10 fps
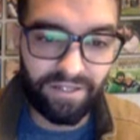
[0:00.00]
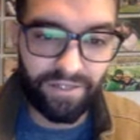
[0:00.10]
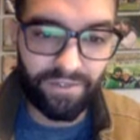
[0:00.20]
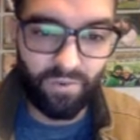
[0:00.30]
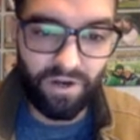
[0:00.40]

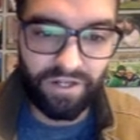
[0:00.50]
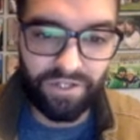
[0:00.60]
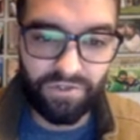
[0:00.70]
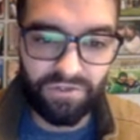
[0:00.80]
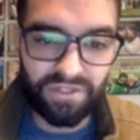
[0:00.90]
You want to
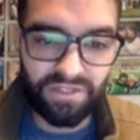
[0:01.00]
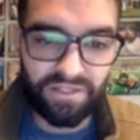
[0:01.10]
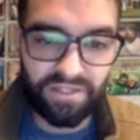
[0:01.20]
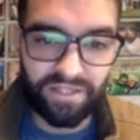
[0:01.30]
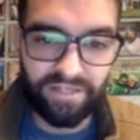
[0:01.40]
use
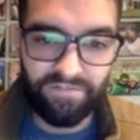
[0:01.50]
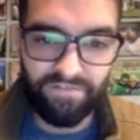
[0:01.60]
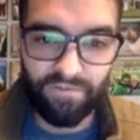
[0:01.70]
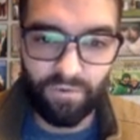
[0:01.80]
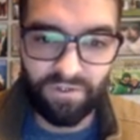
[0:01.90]
the
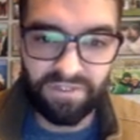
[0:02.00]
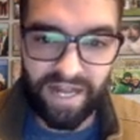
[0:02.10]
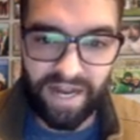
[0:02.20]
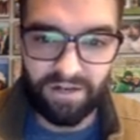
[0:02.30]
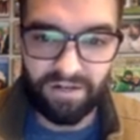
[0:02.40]
force
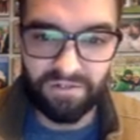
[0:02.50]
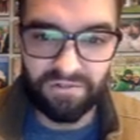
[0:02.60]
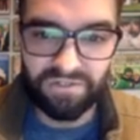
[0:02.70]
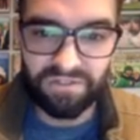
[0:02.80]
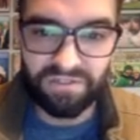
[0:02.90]

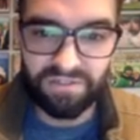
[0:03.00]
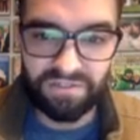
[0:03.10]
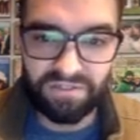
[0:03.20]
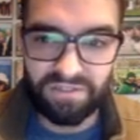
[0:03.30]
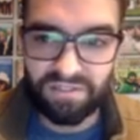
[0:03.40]
arrows
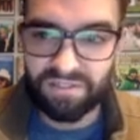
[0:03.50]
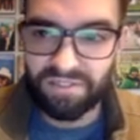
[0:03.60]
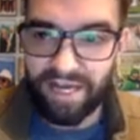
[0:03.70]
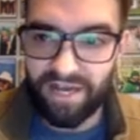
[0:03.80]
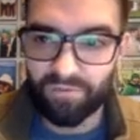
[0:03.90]

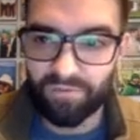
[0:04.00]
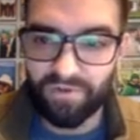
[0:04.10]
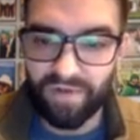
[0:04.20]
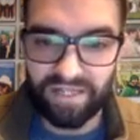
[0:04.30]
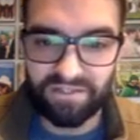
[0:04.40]
to help you
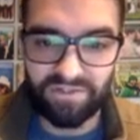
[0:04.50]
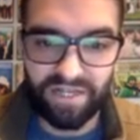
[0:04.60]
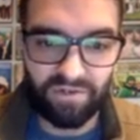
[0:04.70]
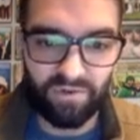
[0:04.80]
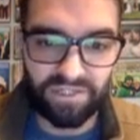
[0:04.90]
answer
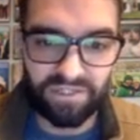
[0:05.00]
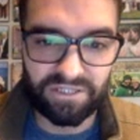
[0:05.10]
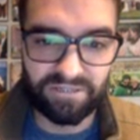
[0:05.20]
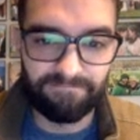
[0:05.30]
that question.